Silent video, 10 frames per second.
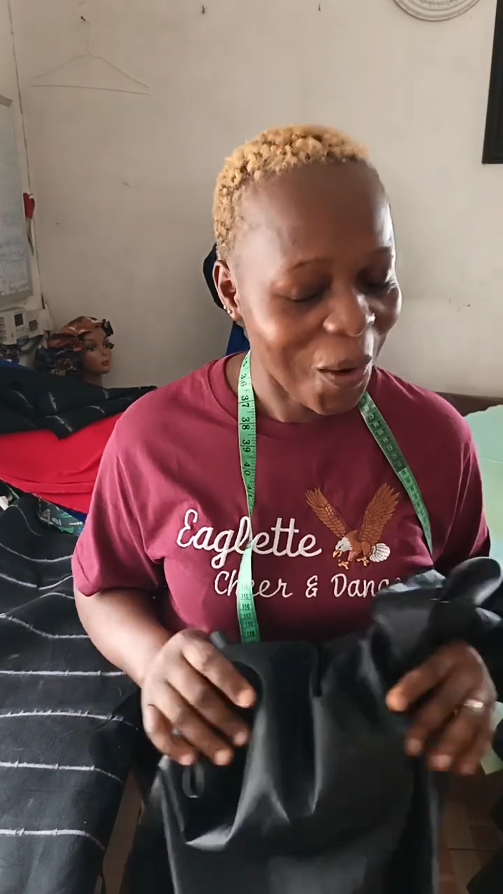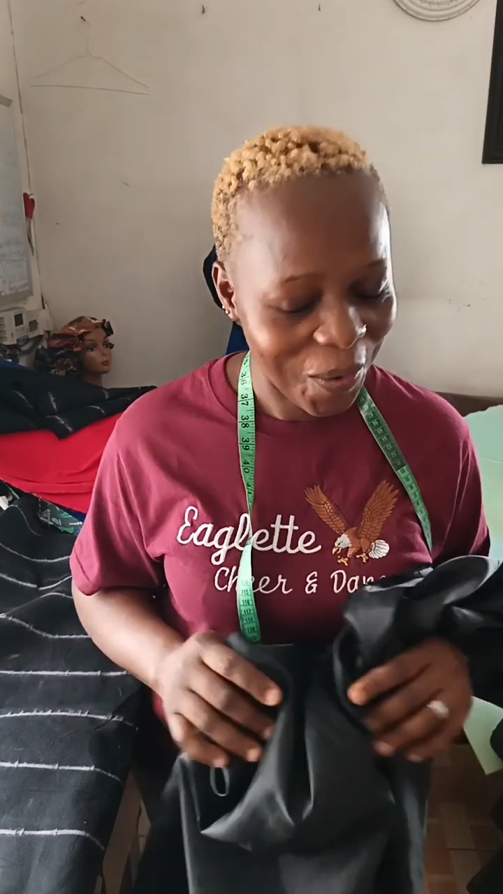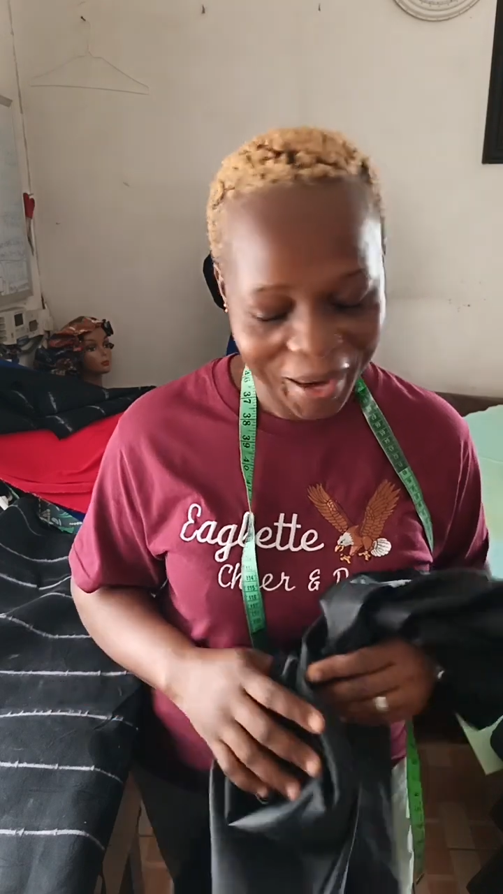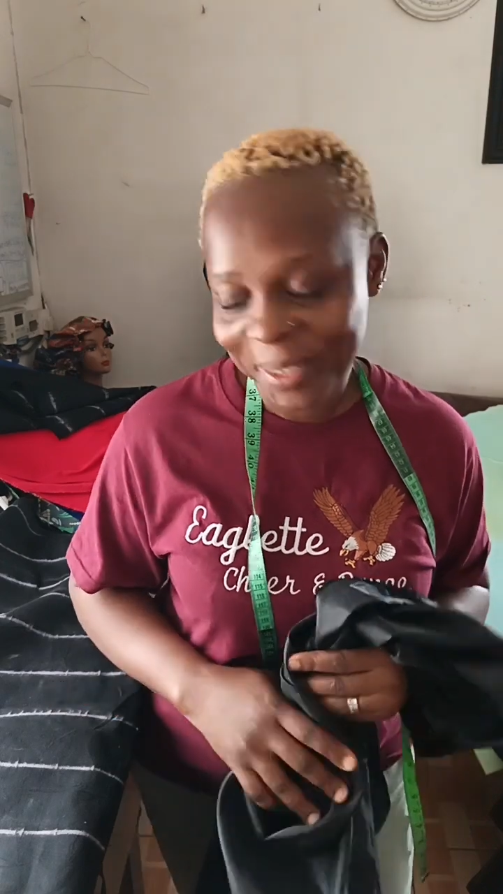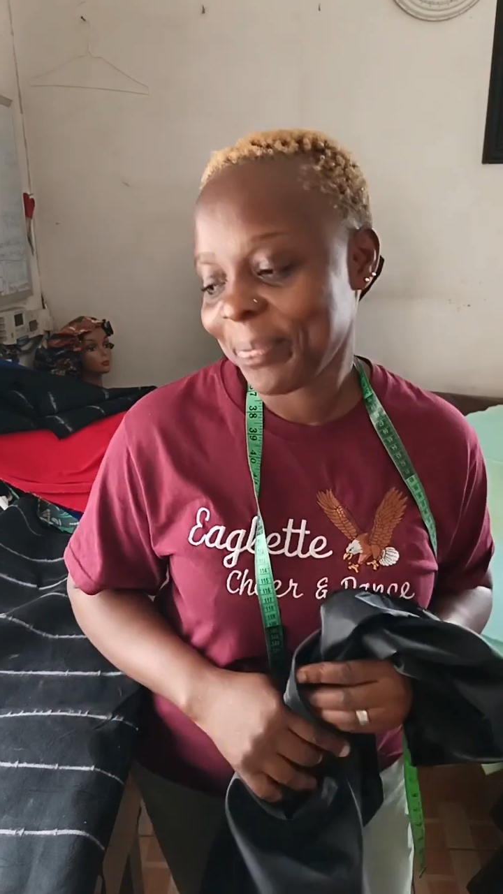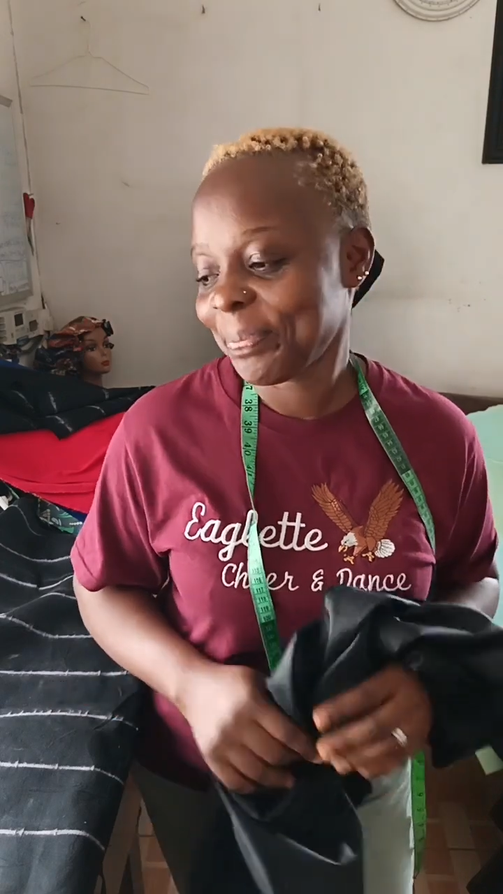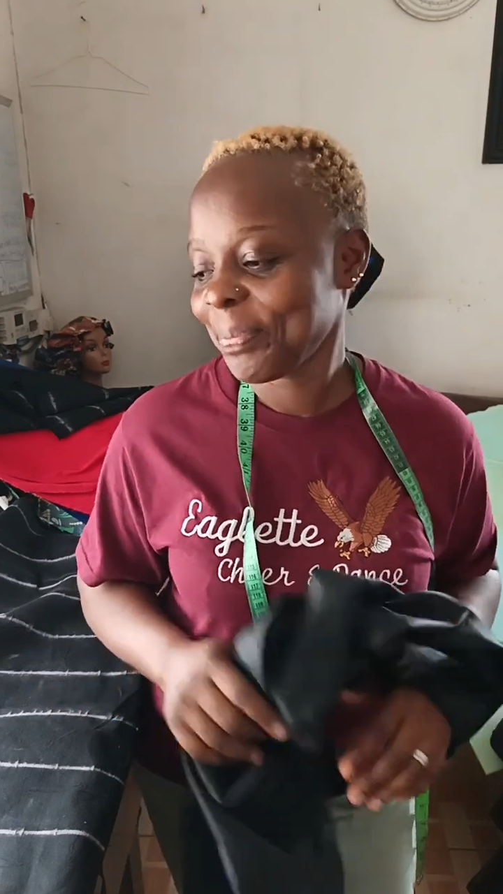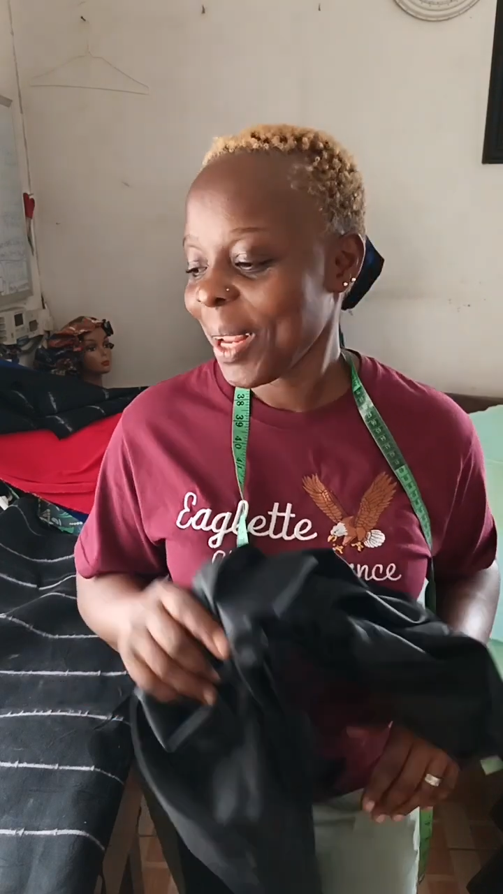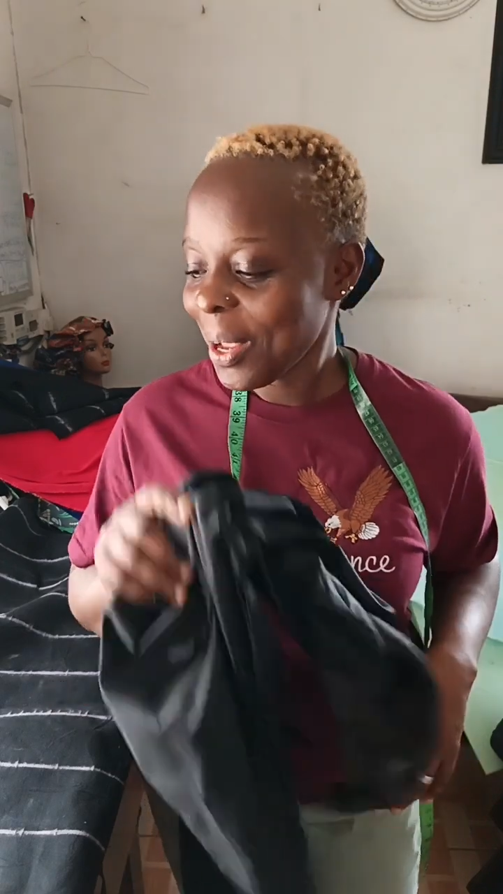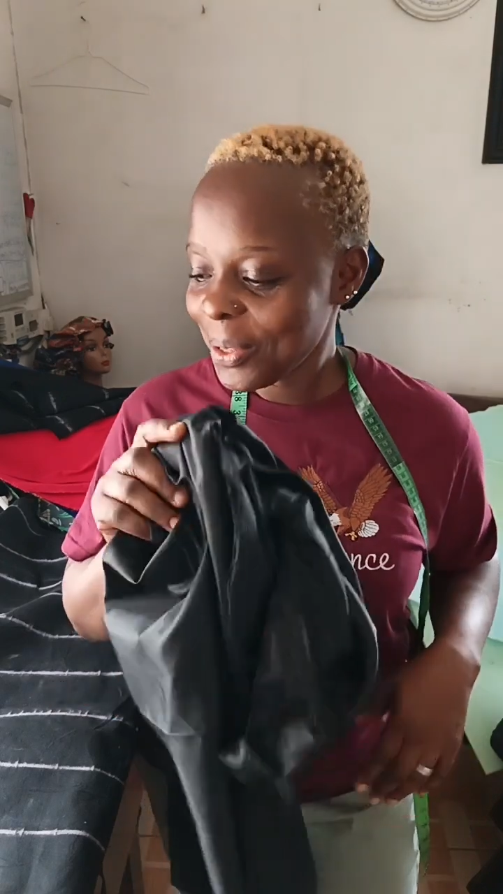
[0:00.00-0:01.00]
Yeah,
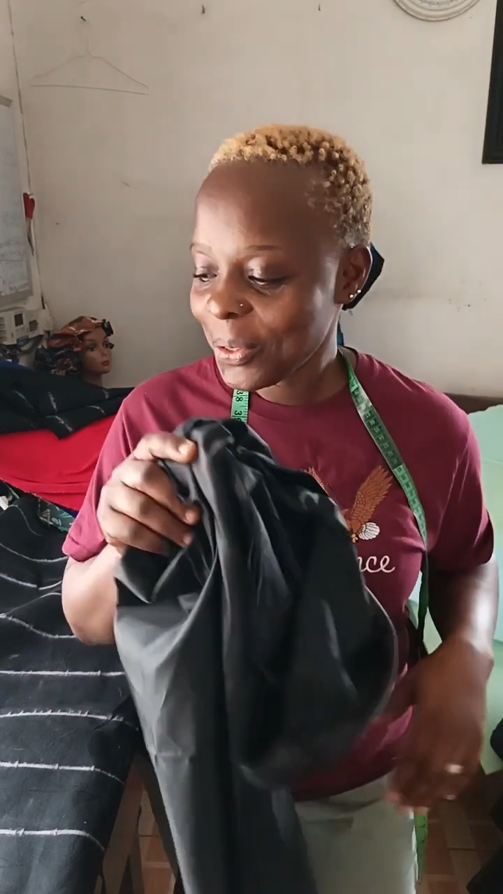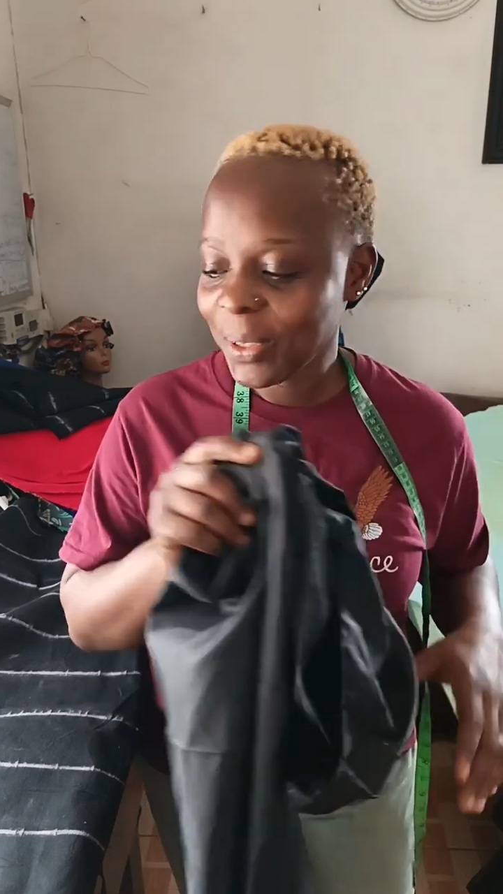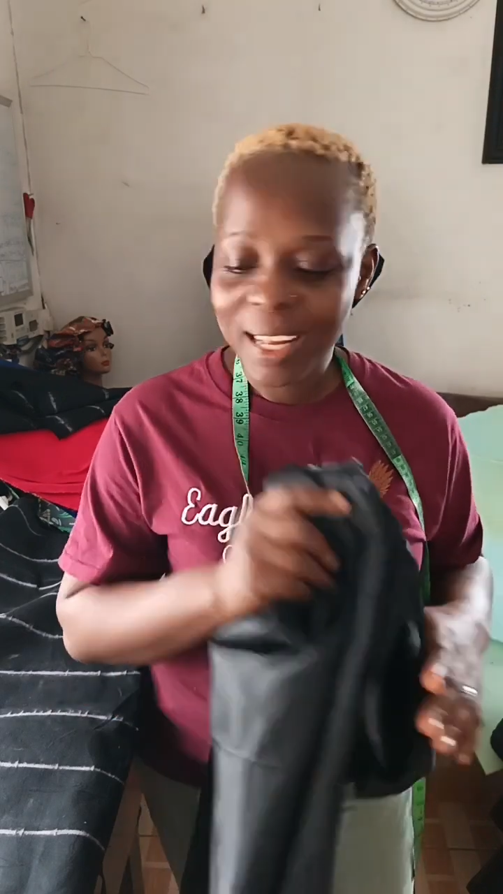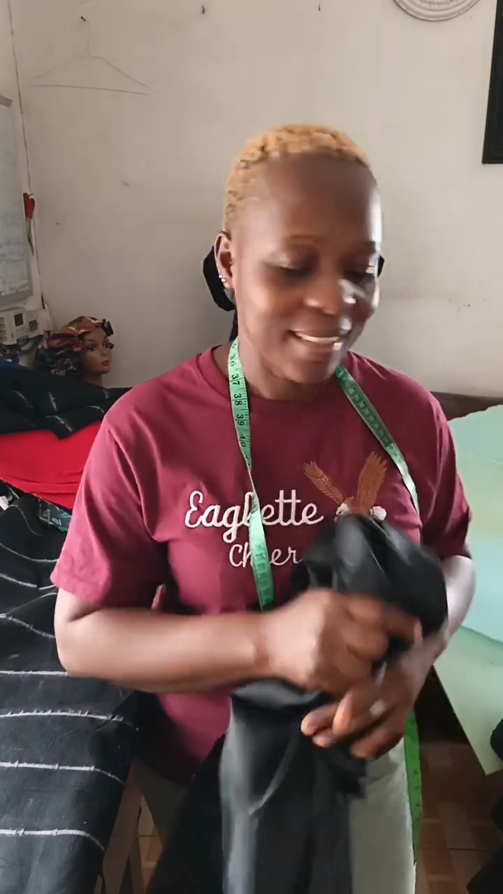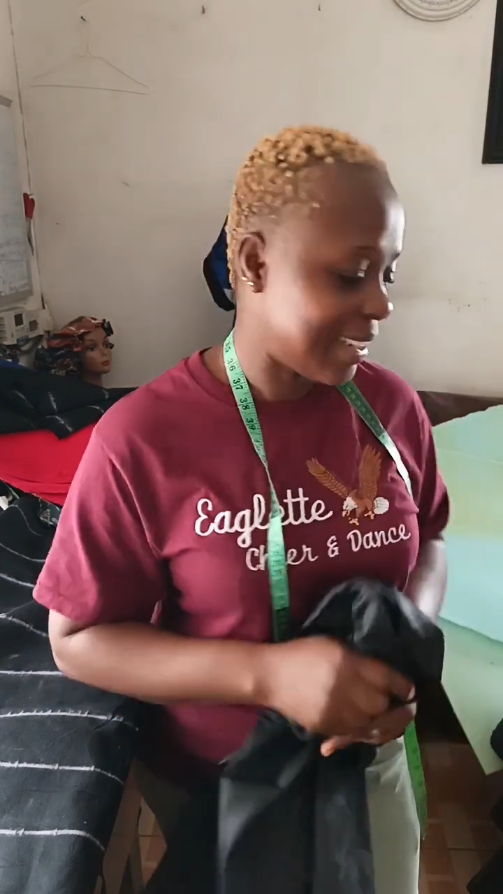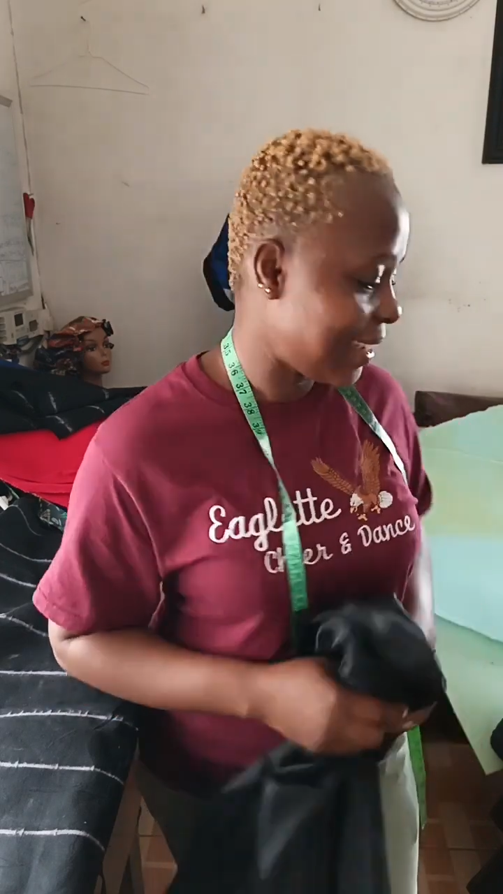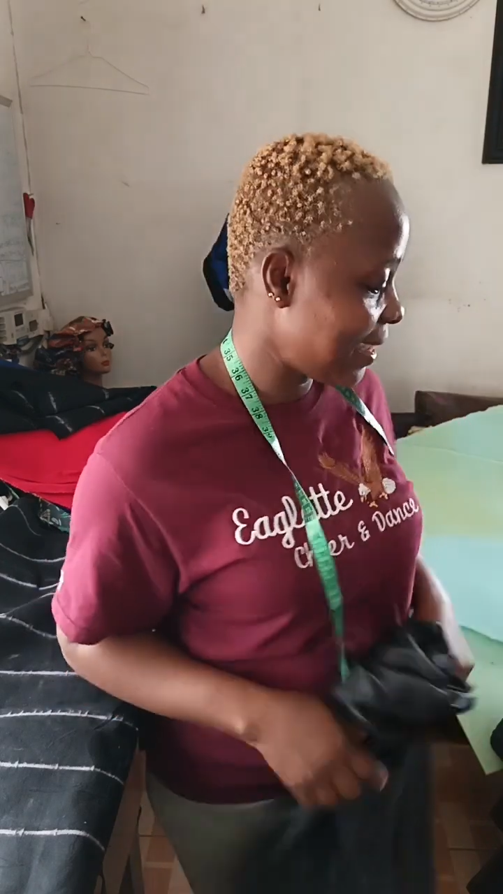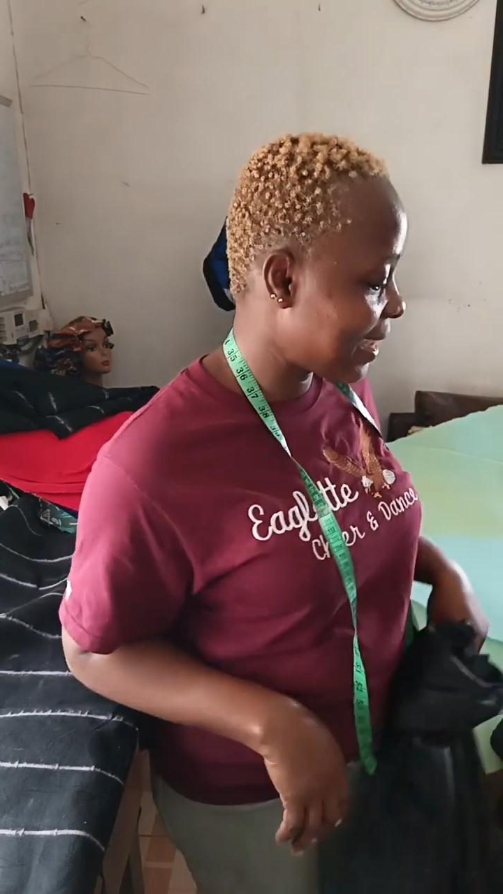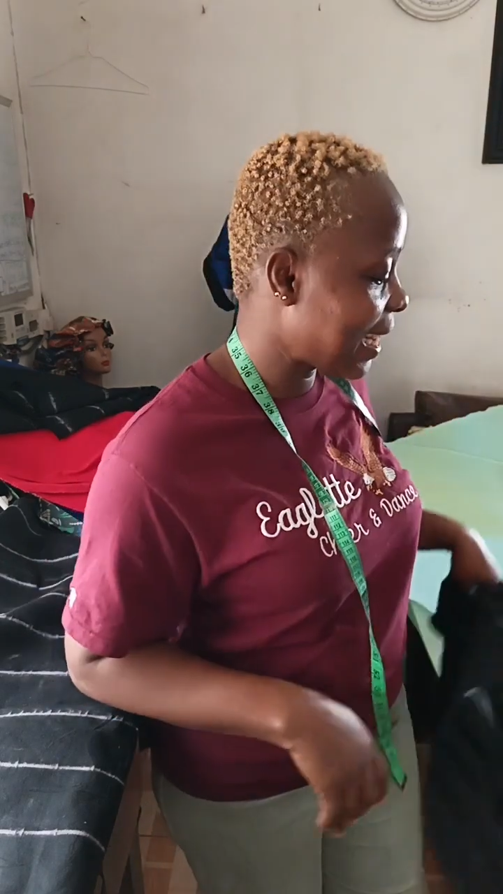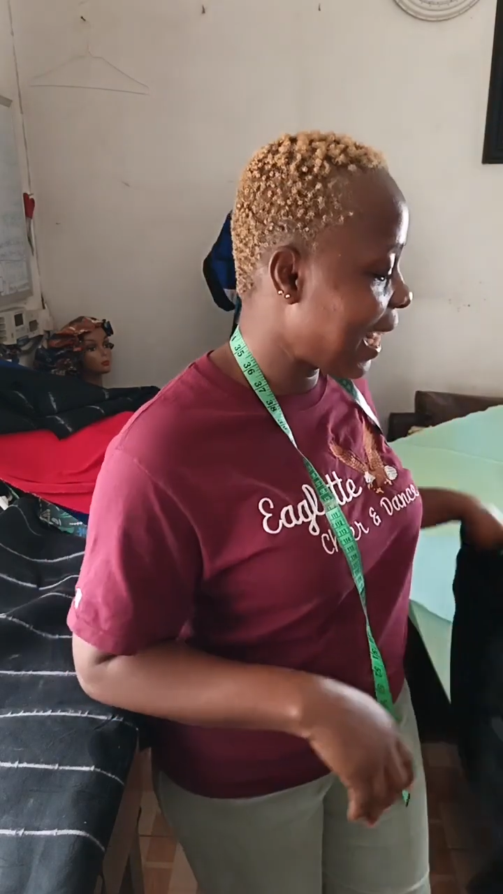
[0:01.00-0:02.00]
so that's it.